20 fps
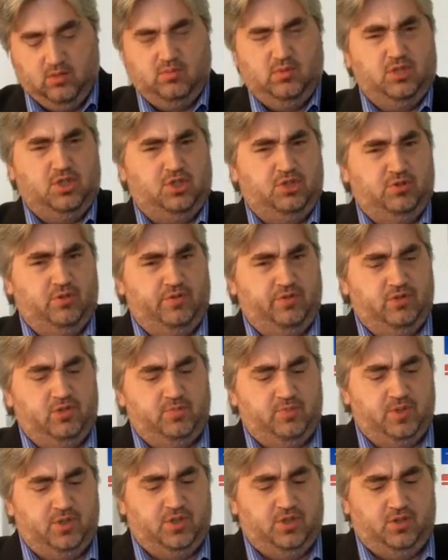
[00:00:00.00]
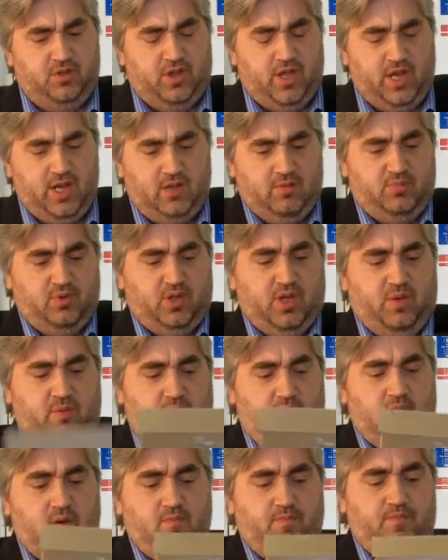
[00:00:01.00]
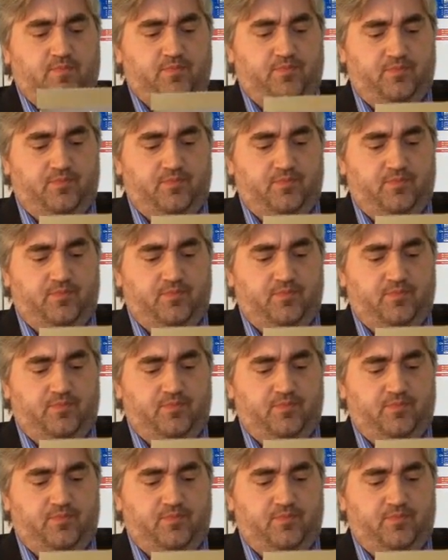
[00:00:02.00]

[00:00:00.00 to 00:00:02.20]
I'm not sure if I was supposed to do that, but there we go.